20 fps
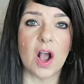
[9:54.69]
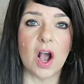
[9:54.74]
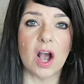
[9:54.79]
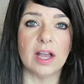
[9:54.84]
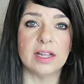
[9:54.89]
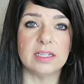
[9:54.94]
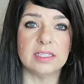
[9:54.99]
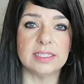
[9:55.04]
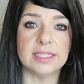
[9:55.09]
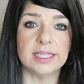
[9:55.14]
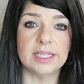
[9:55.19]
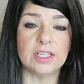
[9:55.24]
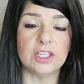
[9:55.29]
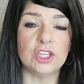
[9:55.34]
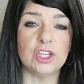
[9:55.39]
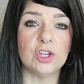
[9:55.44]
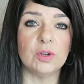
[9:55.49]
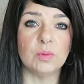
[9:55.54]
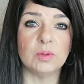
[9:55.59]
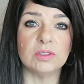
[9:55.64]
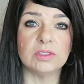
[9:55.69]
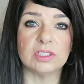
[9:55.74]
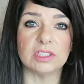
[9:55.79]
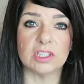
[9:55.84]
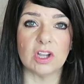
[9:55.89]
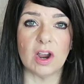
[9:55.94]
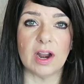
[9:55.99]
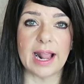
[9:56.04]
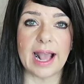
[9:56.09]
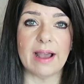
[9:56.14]
until you will
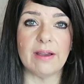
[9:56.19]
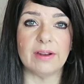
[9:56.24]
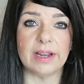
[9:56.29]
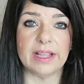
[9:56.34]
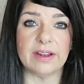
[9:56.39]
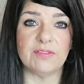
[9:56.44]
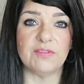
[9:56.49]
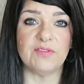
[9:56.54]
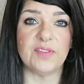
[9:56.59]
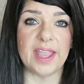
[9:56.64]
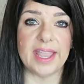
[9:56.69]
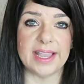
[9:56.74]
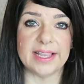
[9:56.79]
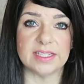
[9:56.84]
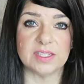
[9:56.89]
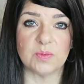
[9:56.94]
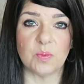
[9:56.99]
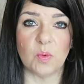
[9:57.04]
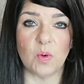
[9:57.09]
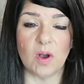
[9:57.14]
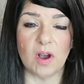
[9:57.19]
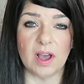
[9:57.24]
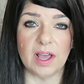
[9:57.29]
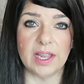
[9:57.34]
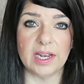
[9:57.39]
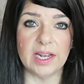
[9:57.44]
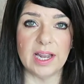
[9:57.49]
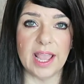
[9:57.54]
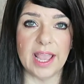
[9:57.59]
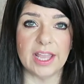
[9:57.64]
start out in phase
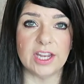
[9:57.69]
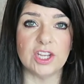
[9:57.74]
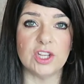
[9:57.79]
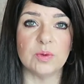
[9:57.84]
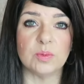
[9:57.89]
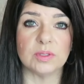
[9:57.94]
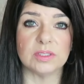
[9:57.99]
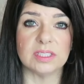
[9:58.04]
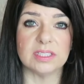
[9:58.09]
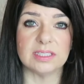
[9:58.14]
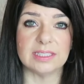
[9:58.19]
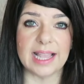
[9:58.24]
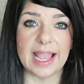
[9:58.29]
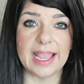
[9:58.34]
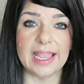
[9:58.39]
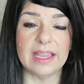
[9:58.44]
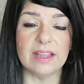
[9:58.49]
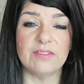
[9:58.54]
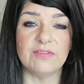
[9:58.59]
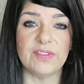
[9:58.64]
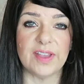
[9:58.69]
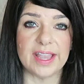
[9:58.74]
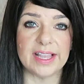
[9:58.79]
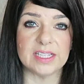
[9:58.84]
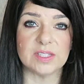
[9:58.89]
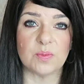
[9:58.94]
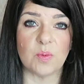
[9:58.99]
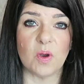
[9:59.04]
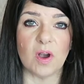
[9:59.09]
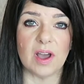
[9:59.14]
1, and you will stay in
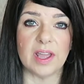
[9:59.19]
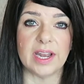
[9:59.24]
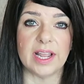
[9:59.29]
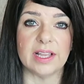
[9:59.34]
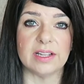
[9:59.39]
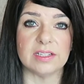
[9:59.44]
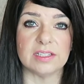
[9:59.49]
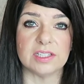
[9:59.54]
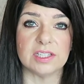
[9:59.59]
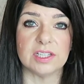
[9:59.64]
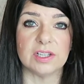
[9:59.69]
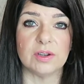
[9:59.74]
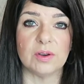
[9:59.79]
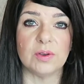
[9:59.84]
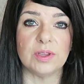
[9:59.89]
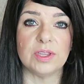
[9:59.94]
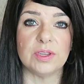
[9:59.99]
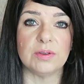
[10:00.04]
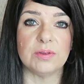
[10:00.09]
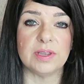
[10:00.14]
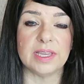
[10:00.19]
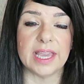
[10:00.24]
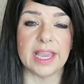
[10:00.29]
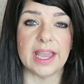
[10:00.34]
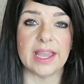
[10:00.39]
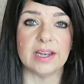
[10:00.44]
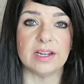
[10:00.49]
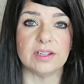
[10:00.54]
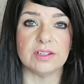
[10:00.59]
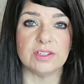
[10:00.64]
phase 1 until you
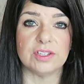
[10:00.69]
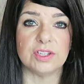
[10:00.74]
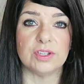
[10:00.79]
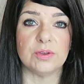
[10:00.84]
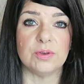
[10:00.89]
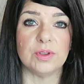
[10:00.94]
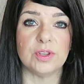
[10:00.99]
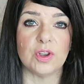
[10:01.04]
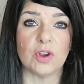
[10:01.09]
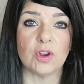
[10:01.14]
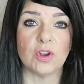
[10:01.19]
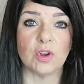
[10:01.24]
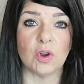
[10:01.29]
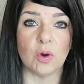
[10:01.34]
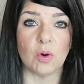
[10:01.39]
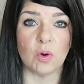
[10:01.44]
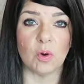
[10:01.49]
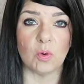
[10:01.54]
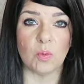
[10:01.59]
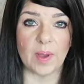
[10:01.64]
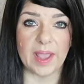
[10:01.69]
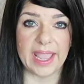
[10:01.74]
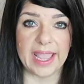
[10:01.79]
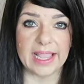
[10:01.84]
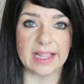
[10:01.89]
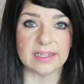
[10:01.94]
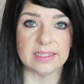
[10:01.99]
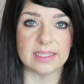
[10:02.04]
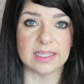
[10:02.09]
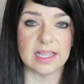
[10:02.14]
get to your goal
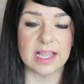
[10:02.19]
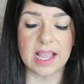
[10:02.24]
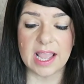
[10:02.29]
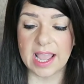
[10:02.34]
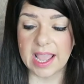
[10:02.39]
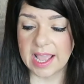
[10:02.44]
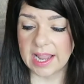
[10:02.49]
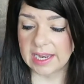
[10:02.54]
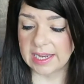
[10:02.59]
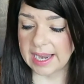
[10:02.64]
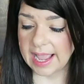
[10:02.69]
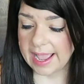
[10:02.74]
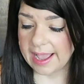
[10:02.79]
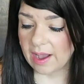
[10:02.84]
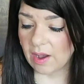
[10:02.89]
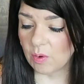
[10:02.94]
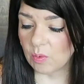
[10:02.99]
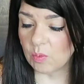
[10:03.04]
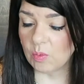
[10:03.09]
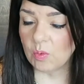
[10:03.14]
weight. Now,